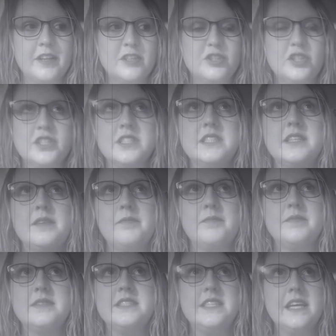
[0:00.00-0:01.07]
Just
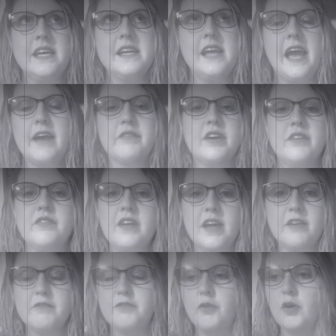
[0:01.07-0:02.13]
did
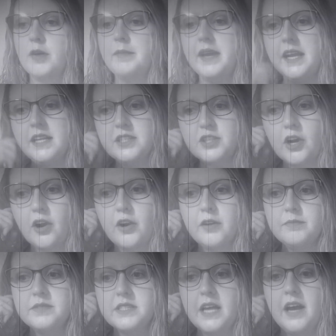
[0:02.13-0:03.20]
everything for me in
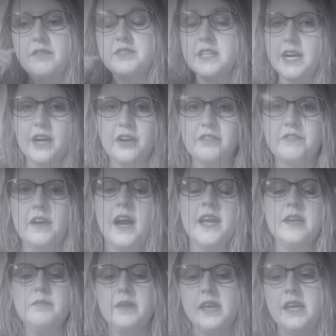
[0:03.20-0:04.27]
terms of
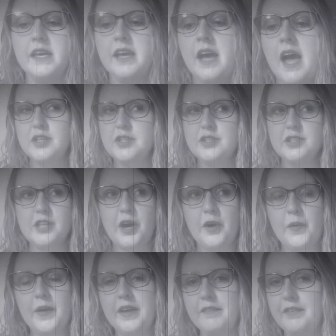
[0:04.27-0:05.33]
terrifying me.
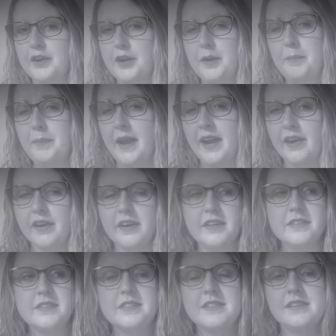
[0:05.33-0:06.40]
So if you're a
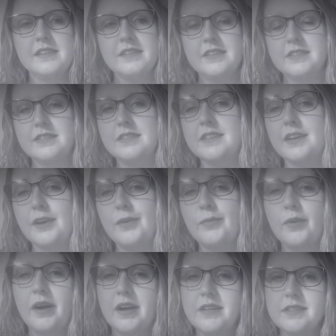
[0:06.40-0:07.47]
parent, this is a good
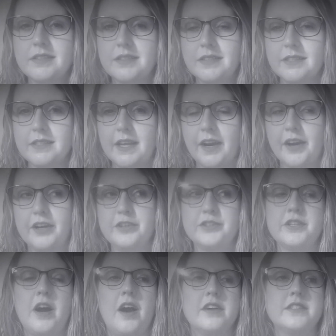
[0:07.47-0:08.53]
one to scare your
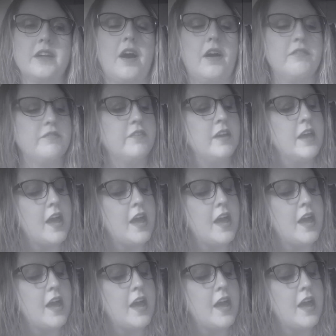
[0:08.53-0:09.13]
socks off.